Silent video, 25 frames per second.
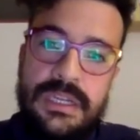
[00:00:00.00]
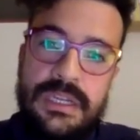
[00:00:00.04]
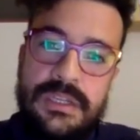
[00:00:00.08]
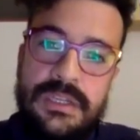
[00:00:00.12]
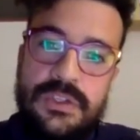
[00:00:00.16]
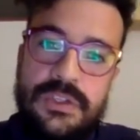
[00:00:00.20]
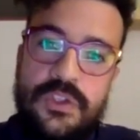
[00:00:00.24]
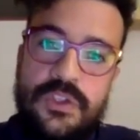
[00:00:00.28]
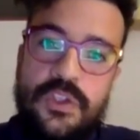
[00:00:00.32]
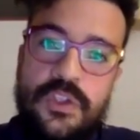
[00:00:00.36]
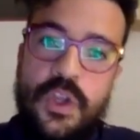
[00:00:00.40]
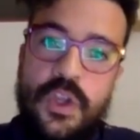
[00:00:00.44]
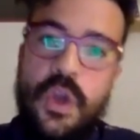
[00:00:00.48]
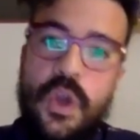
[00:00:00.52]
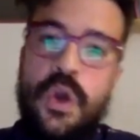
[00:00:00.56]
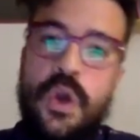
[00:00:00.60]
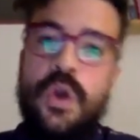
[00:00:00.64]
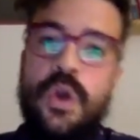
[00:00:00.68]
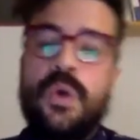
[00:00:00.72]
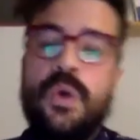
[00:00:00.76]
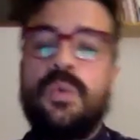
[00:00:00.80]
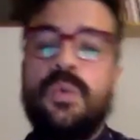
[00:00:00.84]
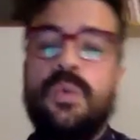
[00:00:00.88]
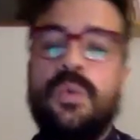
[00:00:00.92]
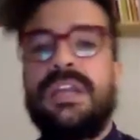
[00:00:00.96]

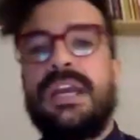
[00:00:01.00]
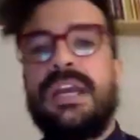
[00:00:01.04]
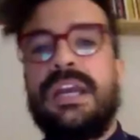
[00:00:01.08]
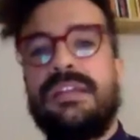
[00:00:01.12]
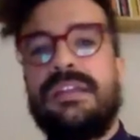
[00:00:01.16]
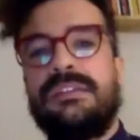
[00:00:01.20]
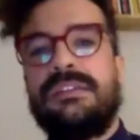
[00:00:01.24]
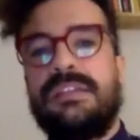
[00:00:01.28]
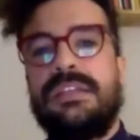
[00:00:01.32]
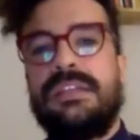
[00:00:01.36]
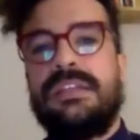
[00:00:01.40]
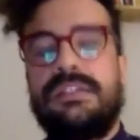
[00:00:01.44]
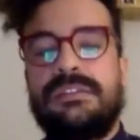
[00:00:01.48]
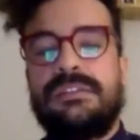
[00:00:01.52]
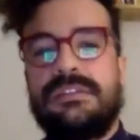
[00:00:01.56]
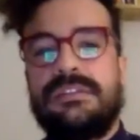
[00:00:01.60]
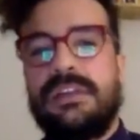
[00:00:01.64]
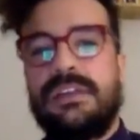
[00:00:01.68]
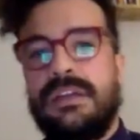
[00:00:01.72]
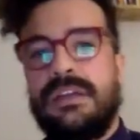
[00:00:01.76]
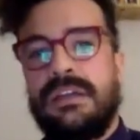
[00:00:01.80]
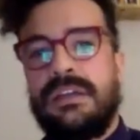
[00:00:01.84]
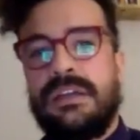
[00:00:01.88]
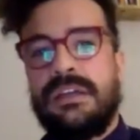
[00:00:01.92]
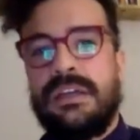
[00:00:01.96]
So we had this
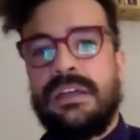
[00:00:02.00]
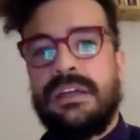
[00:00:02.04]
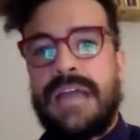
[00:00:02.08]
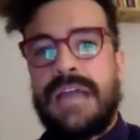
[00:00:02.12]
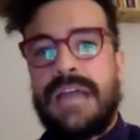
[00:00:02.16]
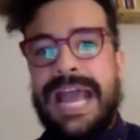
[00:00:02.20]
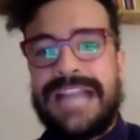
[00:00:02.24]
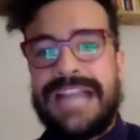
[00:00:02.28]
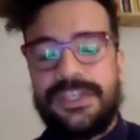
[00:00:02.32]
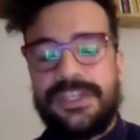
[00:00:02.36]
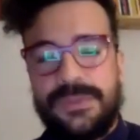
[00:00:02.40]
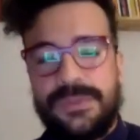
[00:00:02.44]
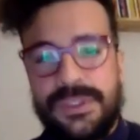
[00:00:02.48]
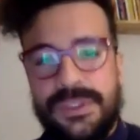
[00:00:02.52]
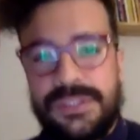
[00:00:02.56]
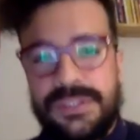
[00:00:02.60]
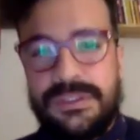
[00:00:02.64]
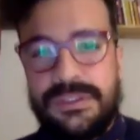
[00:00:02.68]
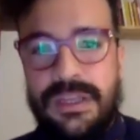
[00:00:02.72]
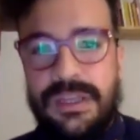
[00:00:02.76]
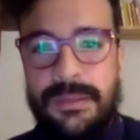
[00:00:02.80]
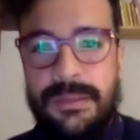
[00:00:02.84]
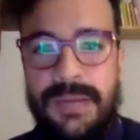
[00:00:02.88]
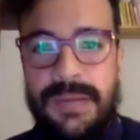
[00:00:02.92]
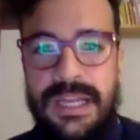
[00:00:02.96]
uh,
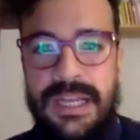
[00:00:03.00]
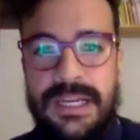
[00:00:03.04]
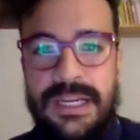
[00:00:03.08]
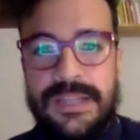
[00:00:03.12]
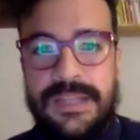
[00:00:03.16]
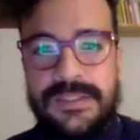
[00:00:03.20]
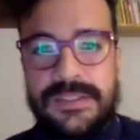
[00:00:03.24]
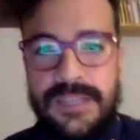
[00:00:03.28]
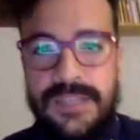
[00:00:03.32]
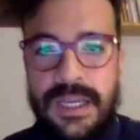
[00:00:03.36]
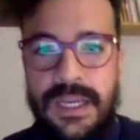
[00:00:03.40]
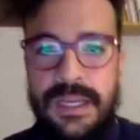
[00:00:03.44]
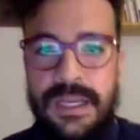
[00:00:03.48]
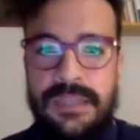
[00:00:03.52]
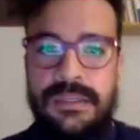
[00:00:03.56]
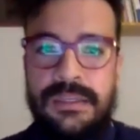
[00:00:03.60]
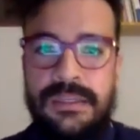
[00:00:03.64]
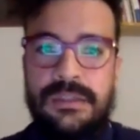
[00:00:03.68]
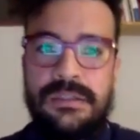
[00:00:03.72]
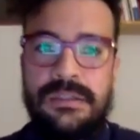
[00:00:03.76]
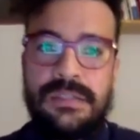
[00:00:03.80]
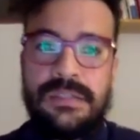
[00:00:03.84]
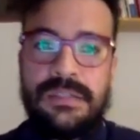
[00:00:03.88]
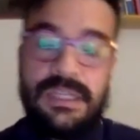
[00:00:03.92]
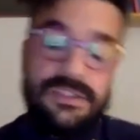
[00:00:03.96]
actress Amalia Kassai,
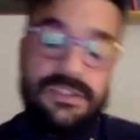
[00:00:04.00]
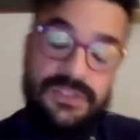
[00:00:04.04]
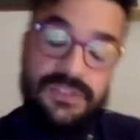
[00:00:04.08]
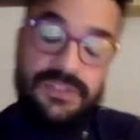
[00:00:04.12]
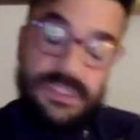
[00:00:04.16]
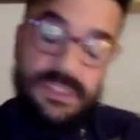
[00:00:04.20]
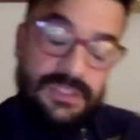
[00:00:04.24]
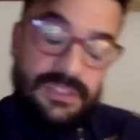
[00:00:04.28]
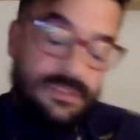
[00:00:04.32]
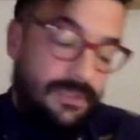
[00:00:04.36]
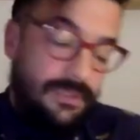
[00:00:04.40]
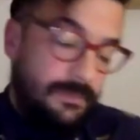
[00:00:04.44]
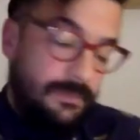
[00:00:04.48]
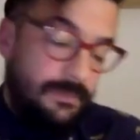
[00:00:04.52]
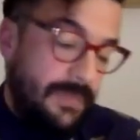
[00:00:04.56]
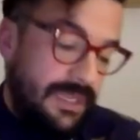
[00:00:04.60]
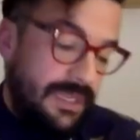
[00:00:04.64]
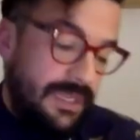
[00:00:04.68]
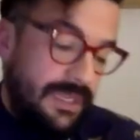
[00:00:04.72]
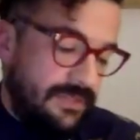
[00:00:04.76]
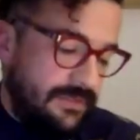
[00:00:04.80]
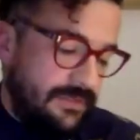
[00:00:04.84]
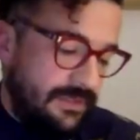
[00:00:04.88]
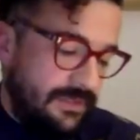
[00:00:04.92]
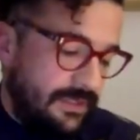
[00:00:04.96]
and she's yeah,
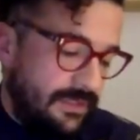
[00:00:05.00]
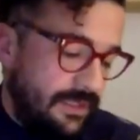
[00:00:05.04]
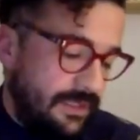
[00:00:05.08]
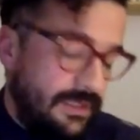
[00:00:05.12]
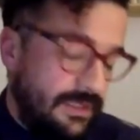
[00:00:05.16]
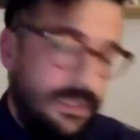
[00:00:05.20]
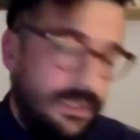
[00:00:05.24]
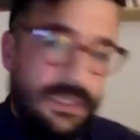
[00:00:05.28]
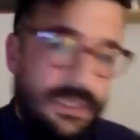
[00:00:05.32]
amazing.